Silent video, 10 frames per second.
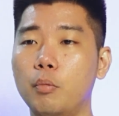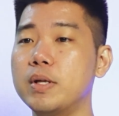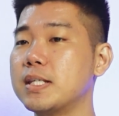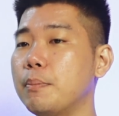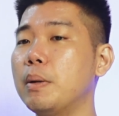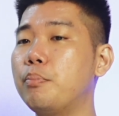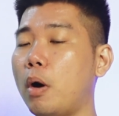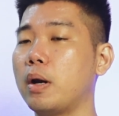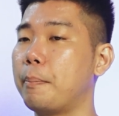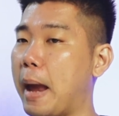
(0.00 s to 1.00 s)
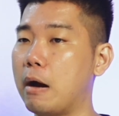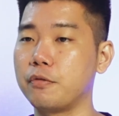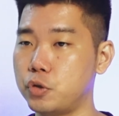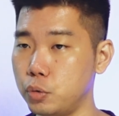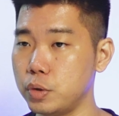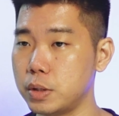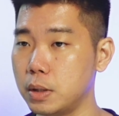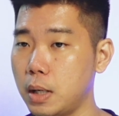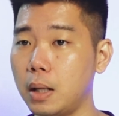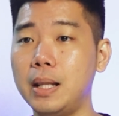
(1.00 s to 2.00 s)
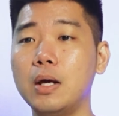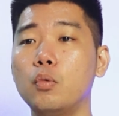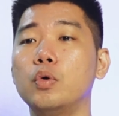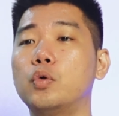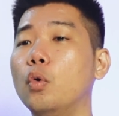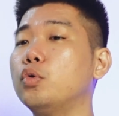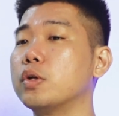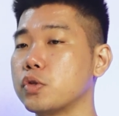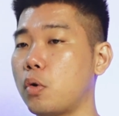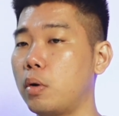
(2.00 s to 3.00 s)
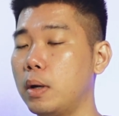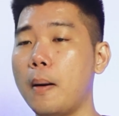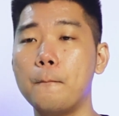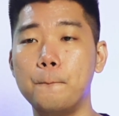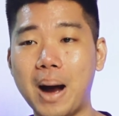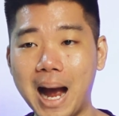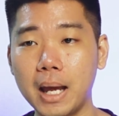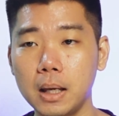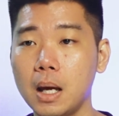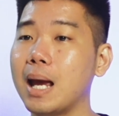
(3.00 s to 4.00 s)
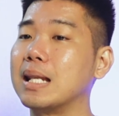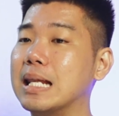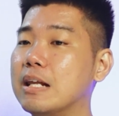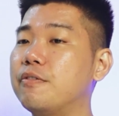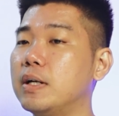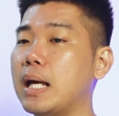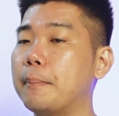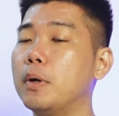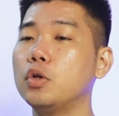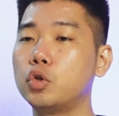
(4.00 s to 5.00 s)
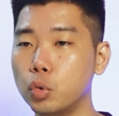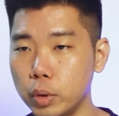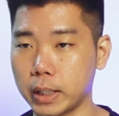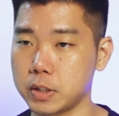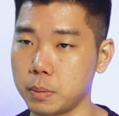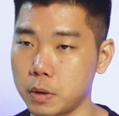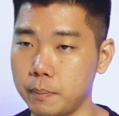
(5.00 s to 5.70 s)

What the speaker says: When someone bought a pair of shoes, Nick would go to the store, buy and deliver them to the customer.